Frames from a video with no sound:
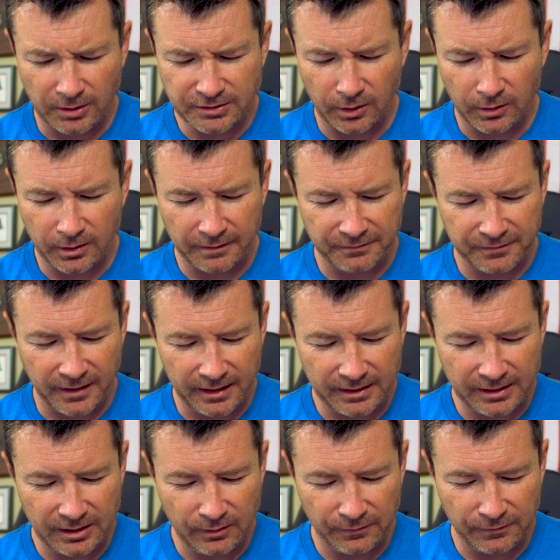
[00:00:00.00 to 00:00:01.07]
token of thank
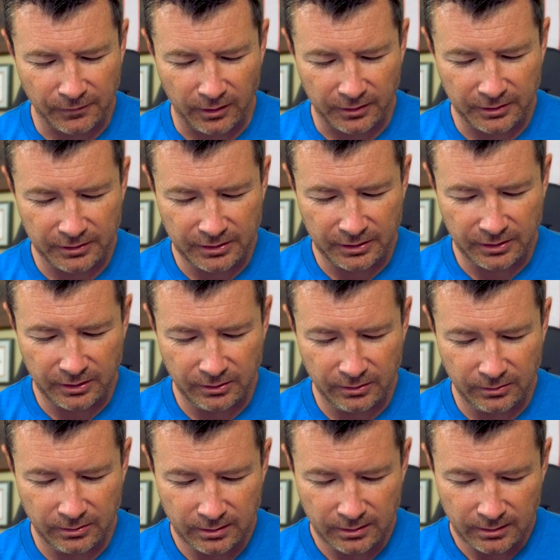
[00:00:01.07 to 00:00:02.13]
you for all you
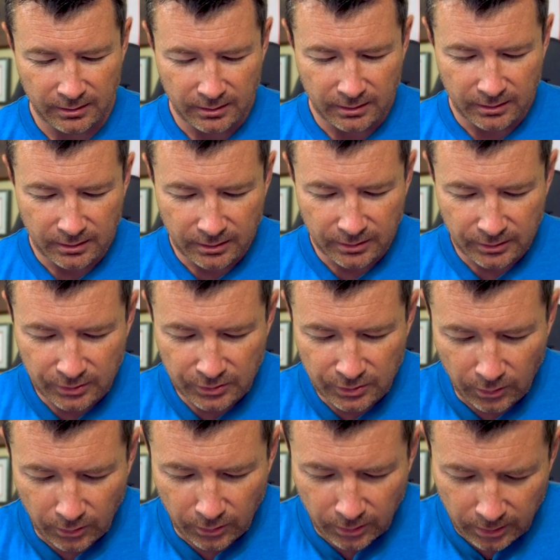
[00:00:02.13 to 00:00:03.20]
do.
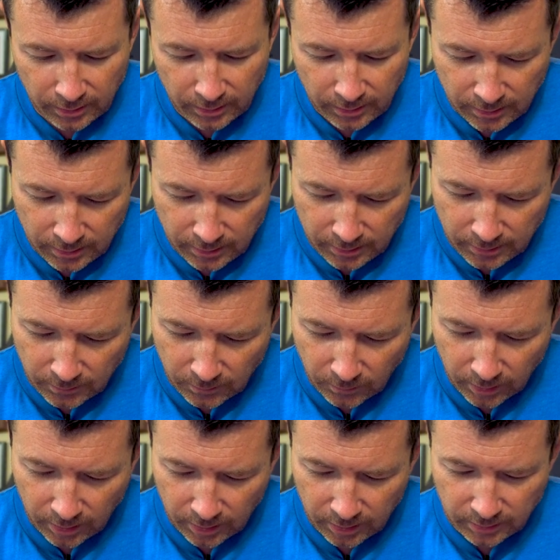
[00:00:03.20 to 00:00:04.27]
Your
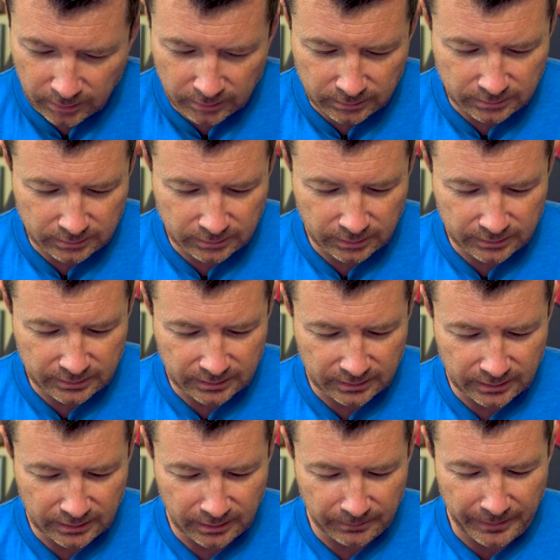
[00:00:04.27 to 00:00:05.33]
wall looked a
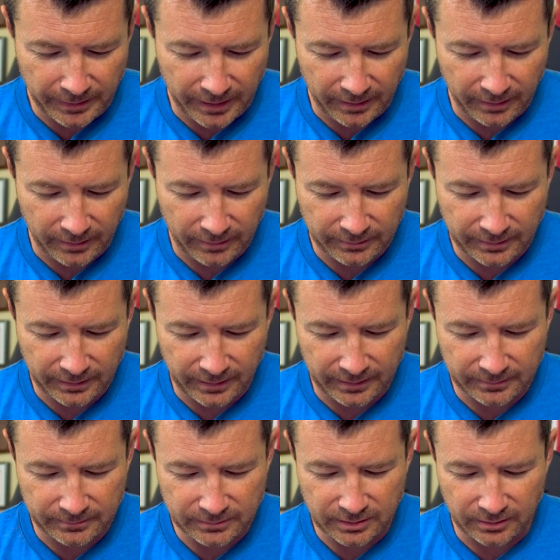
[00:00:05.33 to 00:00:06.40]
little bare. The
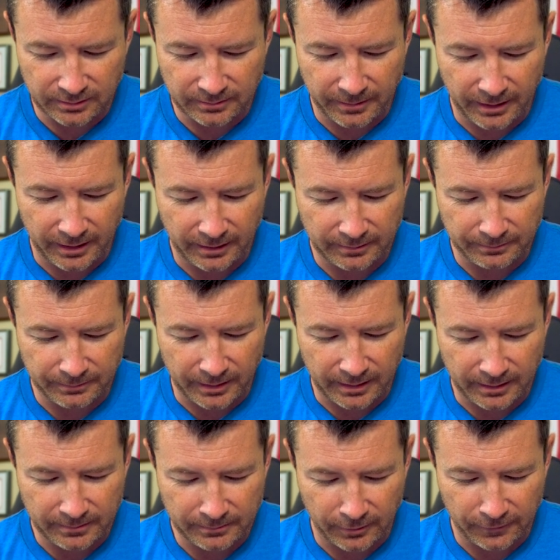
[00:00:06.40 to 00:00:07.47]
items on the
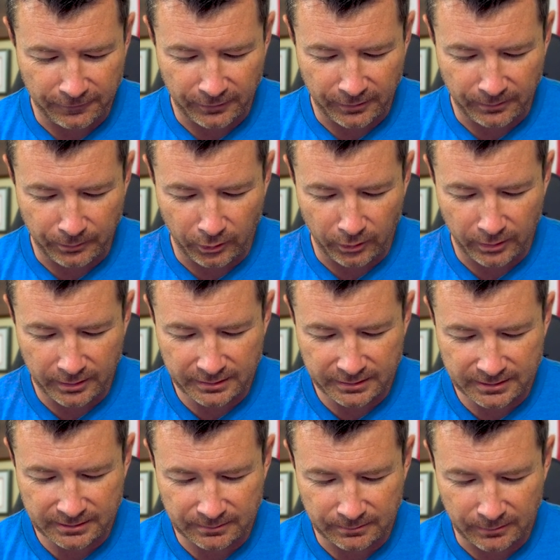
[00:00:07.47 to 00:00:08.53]
bottom are for the
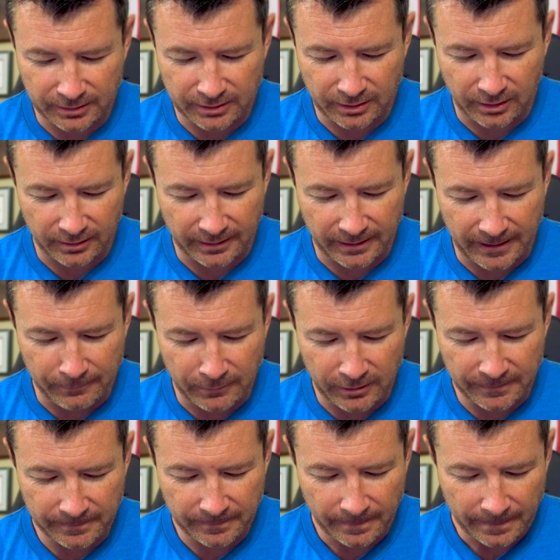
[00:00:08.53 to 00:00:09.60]
boys. My dog Emma